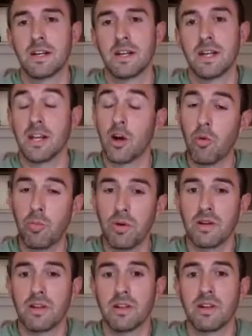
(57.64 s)
and hope
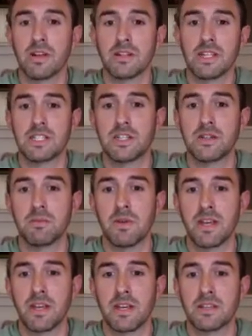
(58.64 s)
leads you to
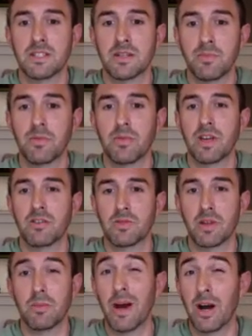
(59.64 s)
making simple yet
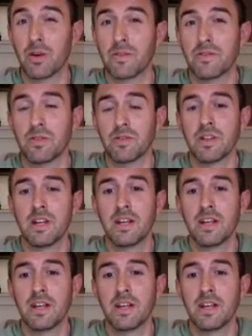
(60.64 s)
really powerful